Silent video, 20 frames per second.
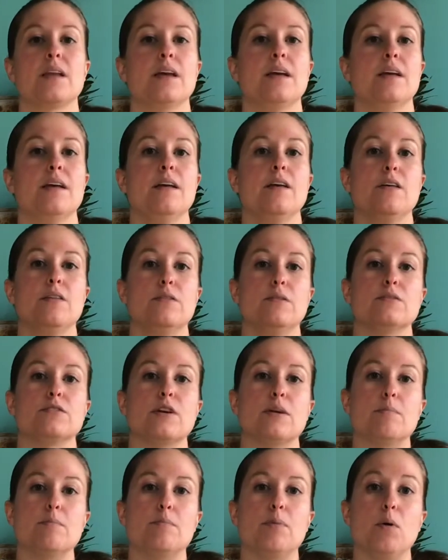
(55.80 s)
Those are
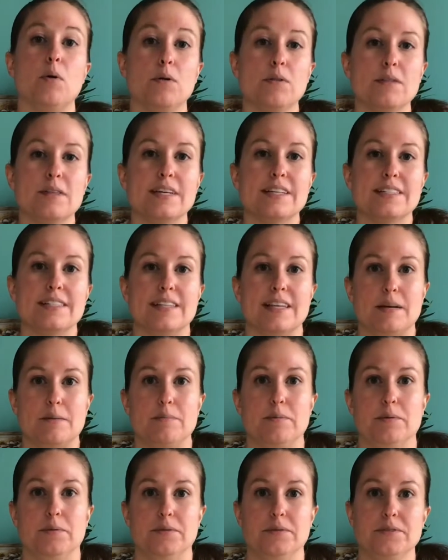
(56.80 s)
both
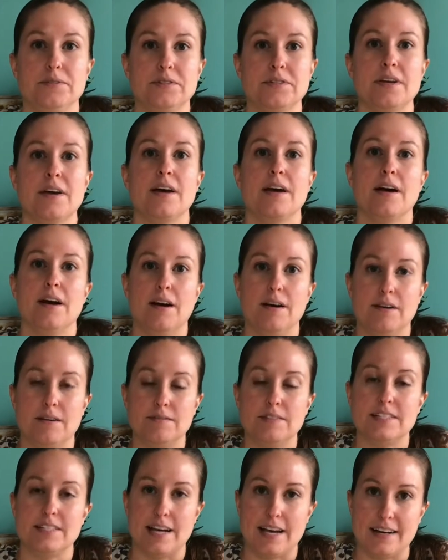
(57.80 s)
examples of
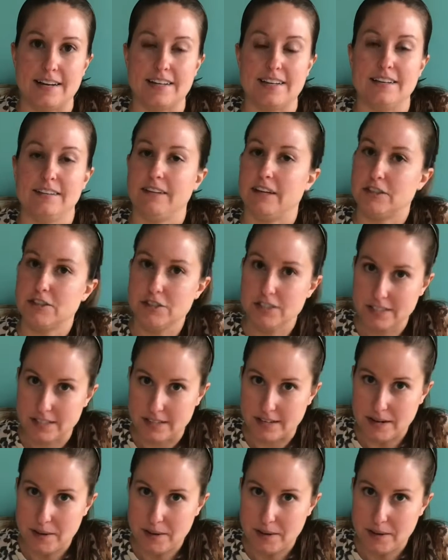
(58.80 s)
static electricity.